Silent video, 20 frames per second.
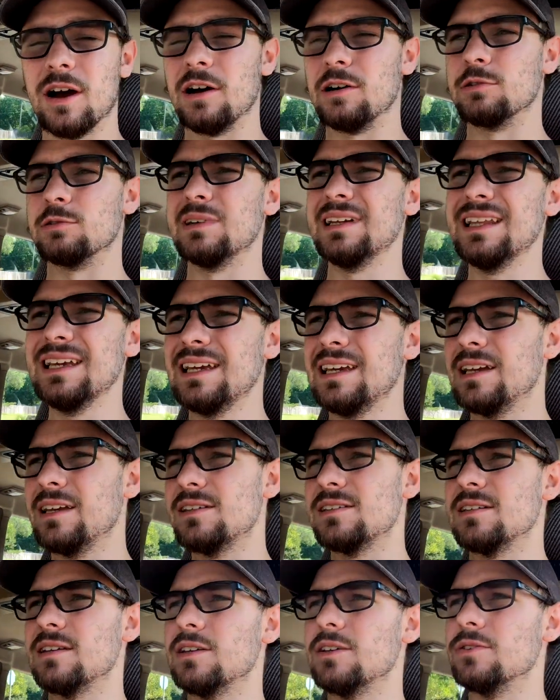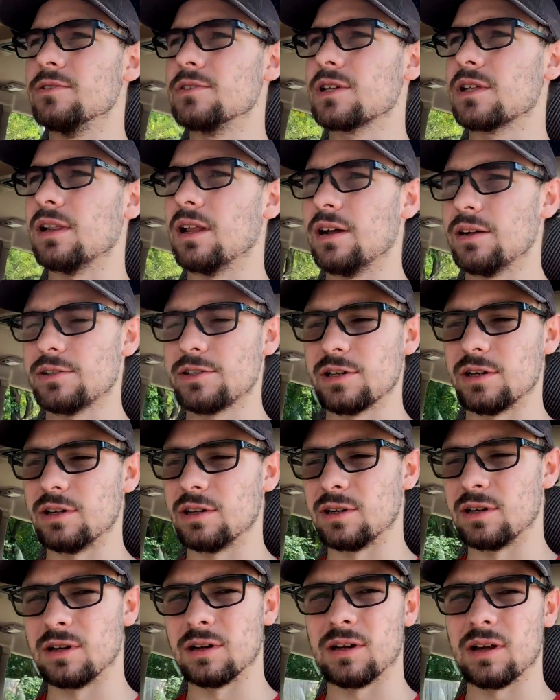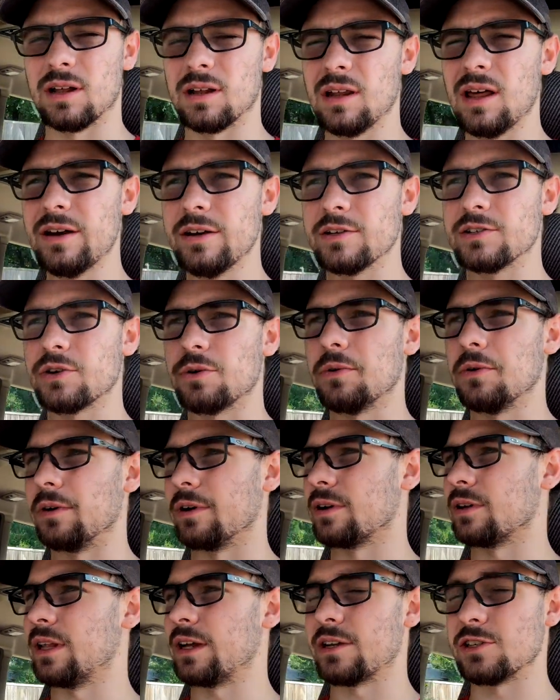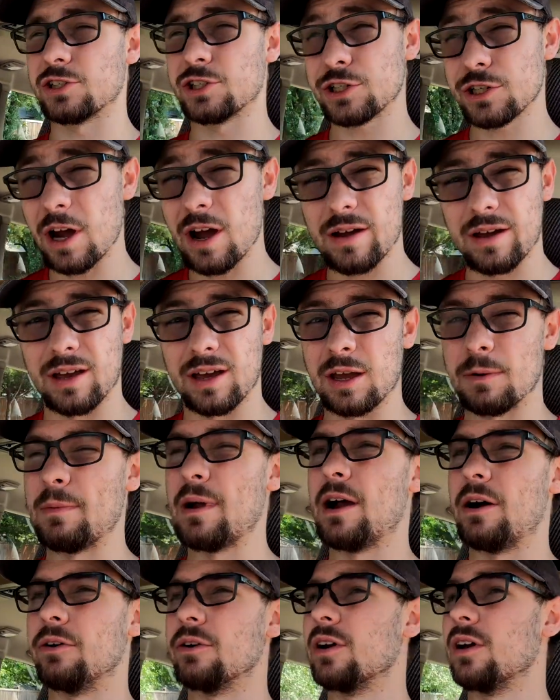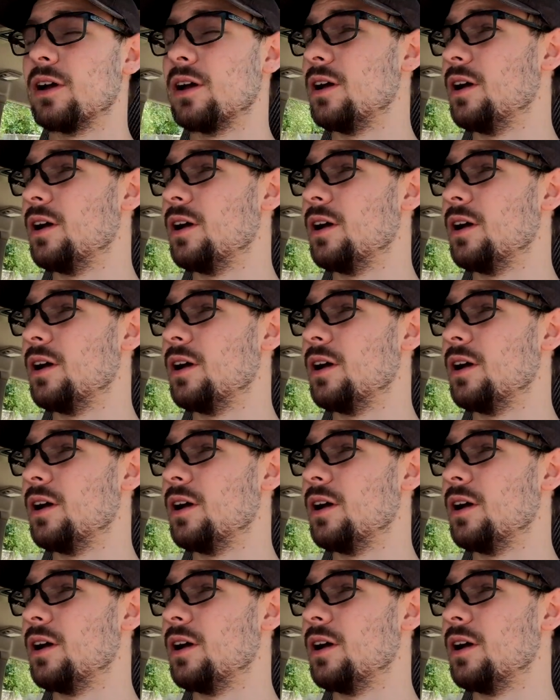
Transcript: a really easy to use clutch and a lot of torque, like a shocking amount